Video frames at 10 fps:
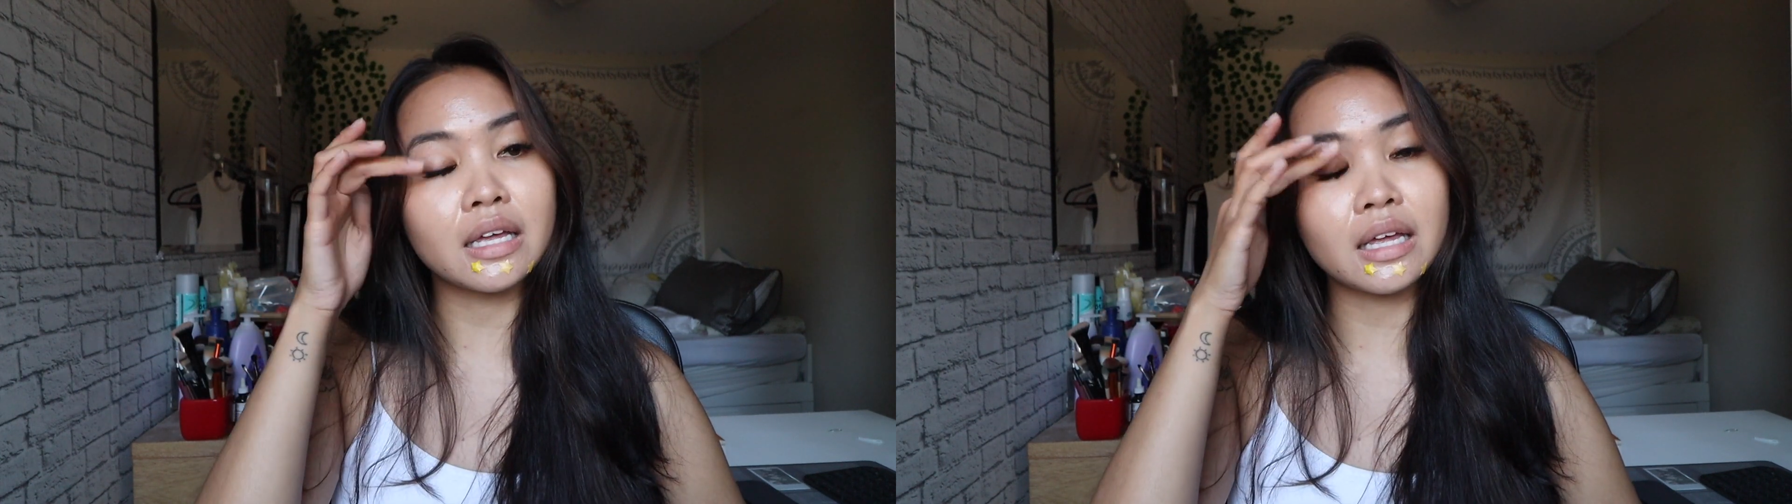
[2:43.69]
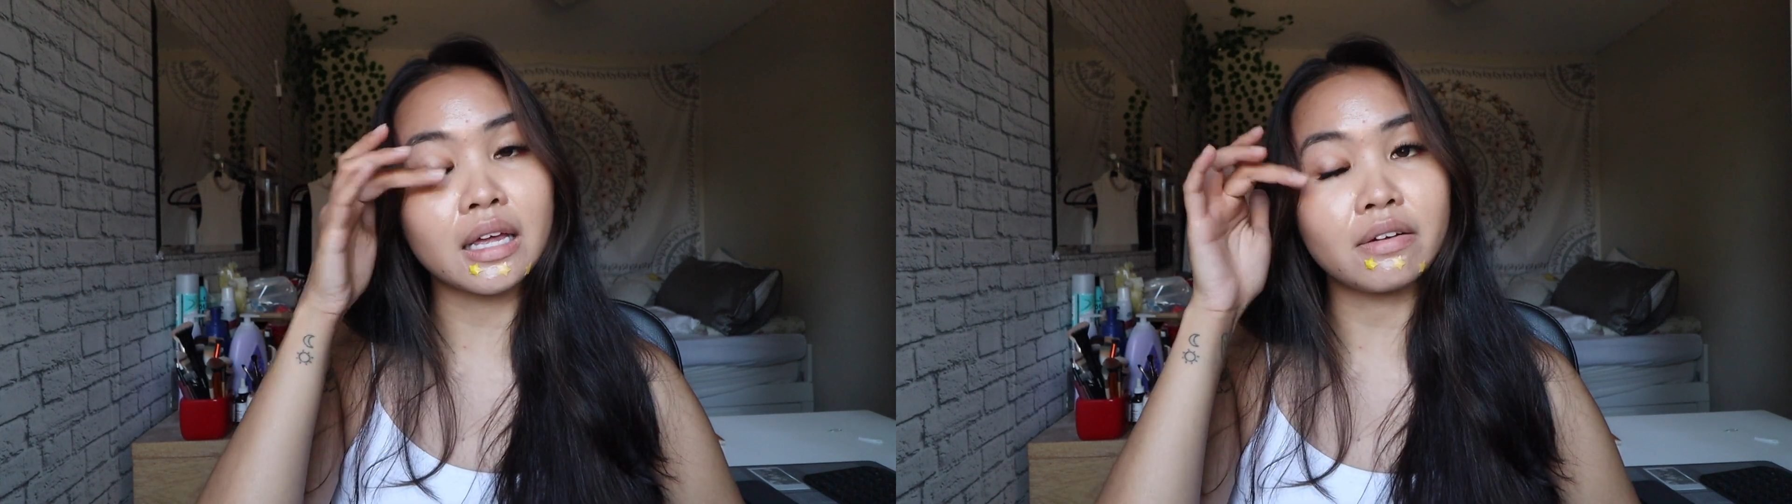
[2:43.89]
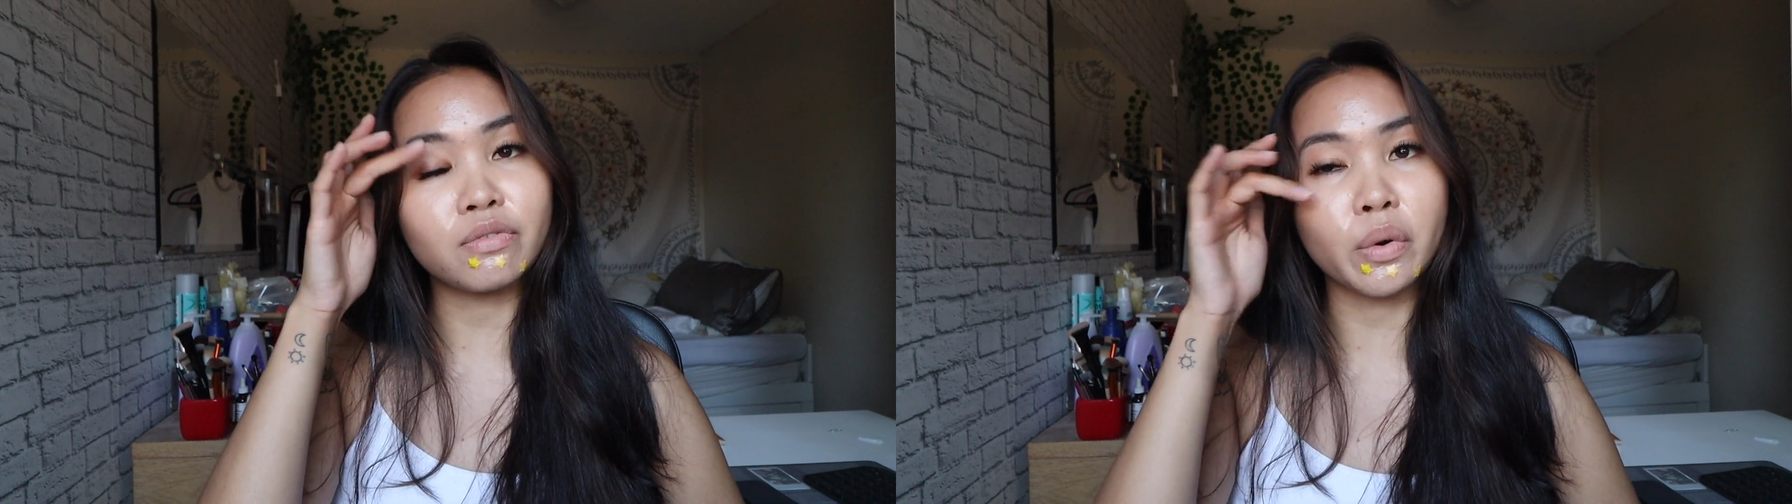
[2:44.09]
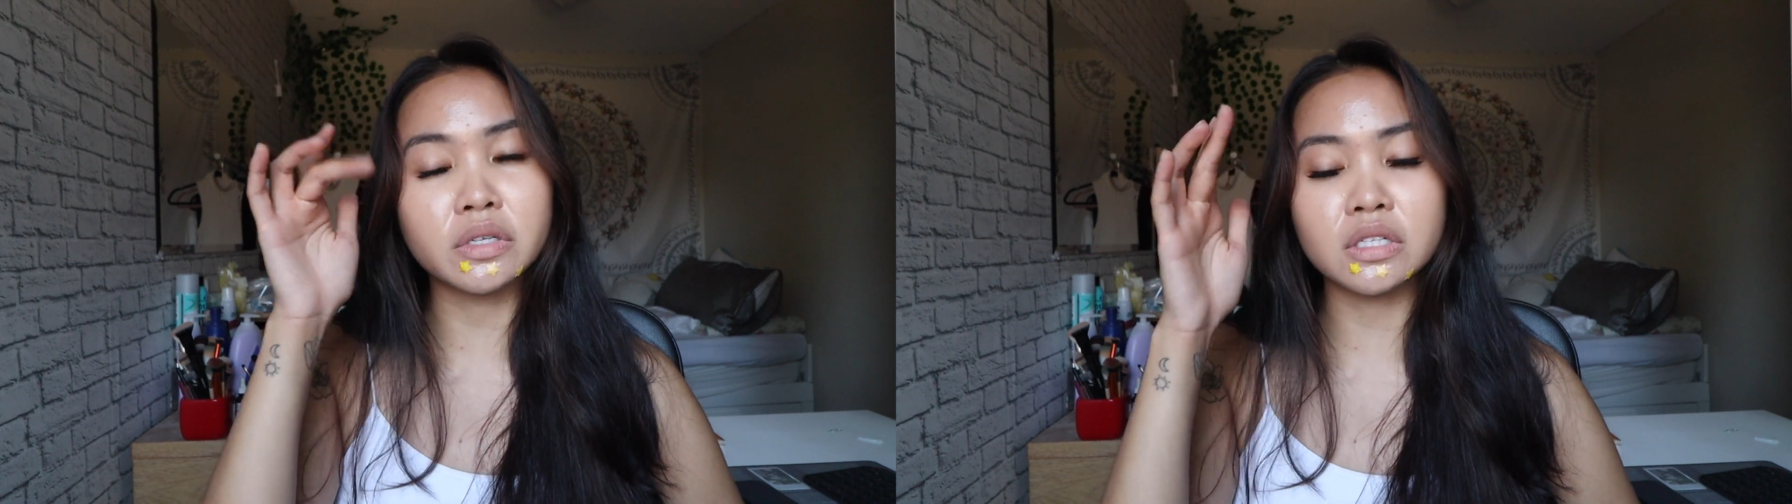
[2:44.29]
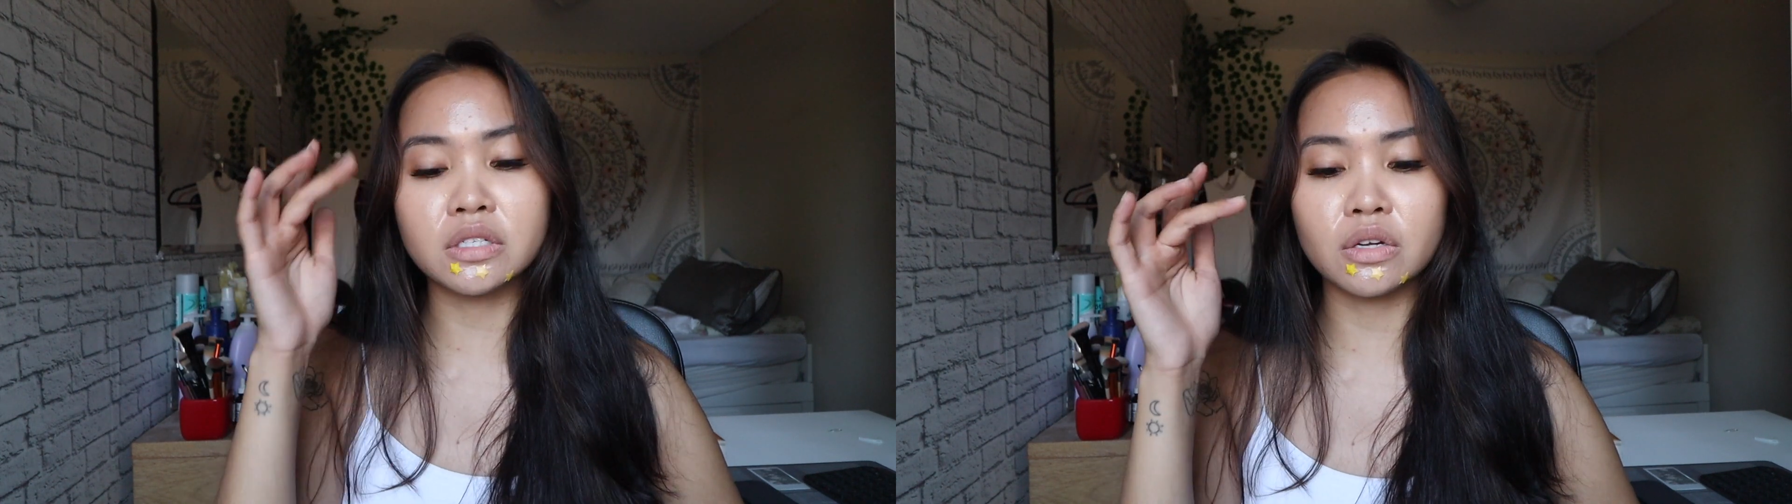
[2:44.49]
it
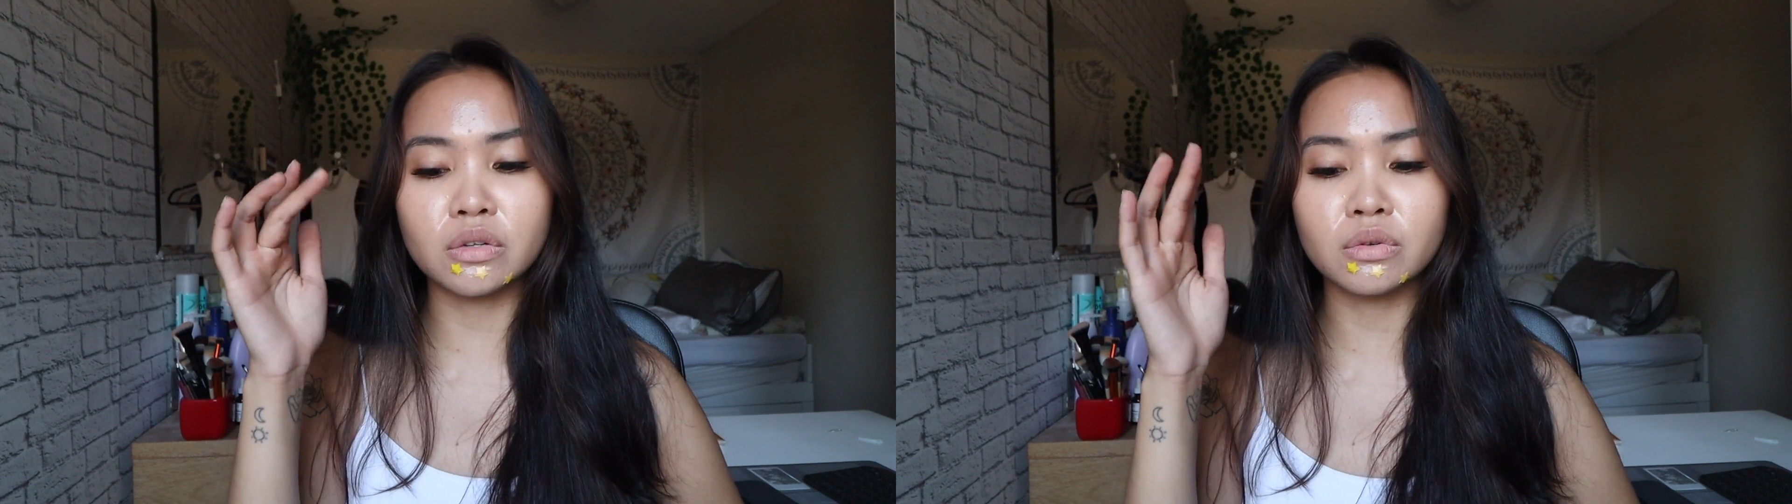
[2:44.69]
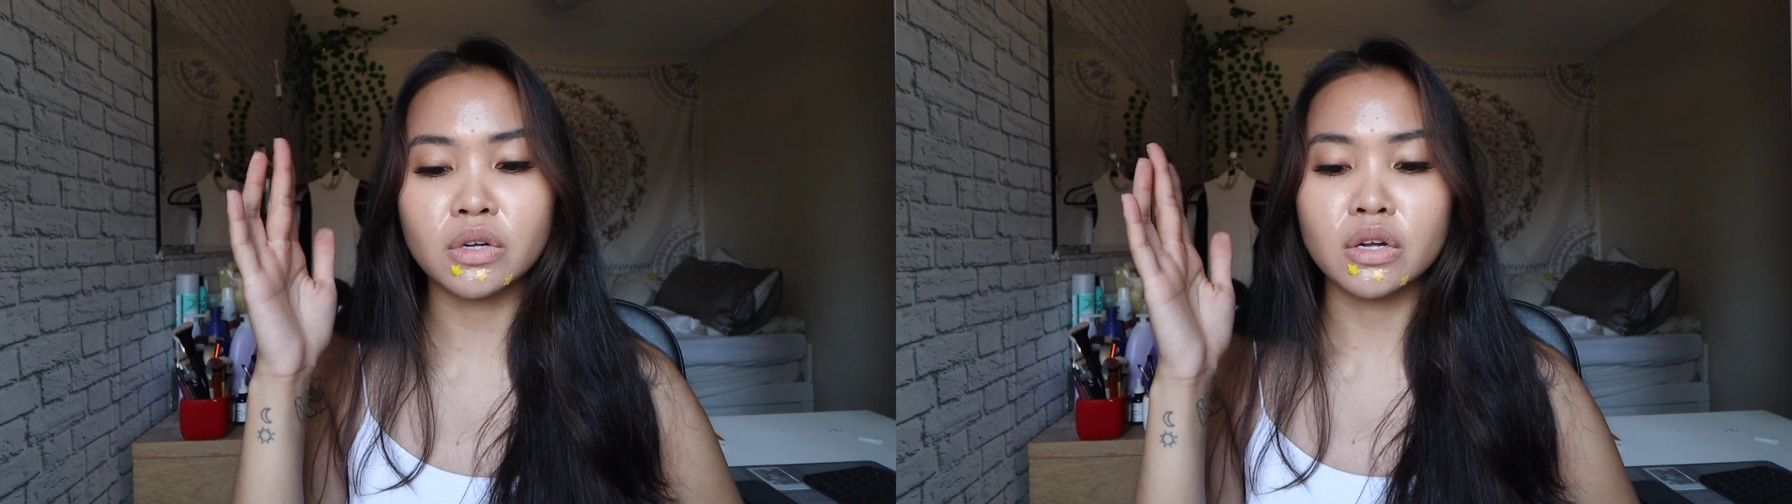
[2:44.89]
forces you